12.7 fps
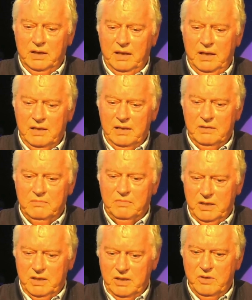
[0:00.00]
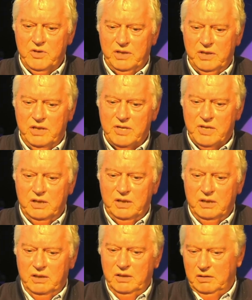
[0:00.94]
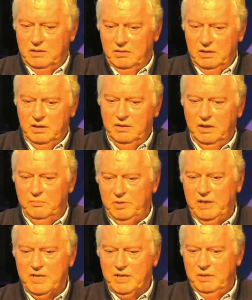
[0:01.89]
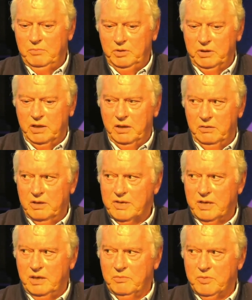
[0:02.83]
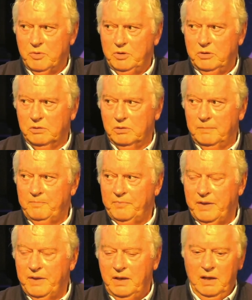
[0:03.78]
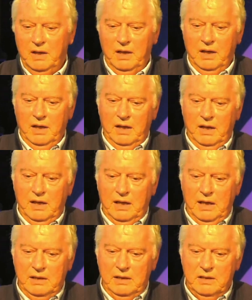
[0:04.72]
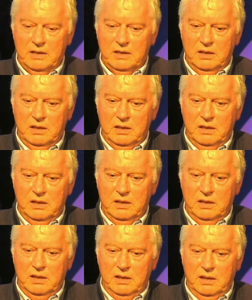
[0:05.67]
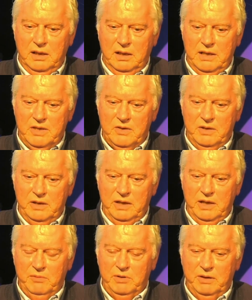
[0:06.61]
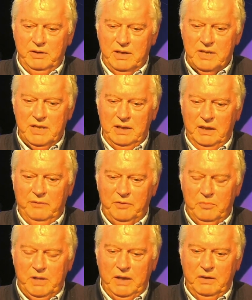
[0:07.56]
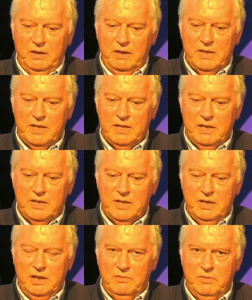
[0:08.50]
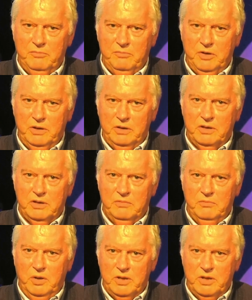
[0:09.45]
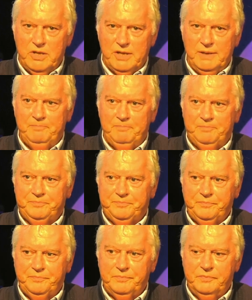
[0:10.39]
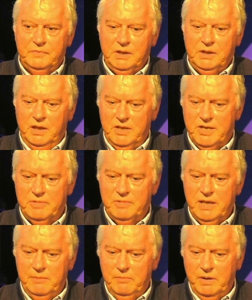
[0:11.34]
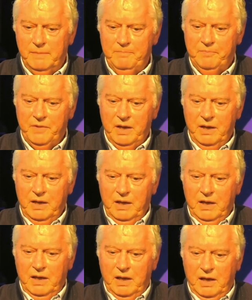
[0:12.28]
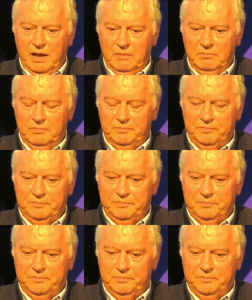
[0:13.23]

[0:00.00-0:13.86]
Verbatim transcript: he could make use of this car. You know, a place like Monaco, this car was brutal. Yeah. And later in the year, one of the things I loved about this this car when we got to Monza in September. Um,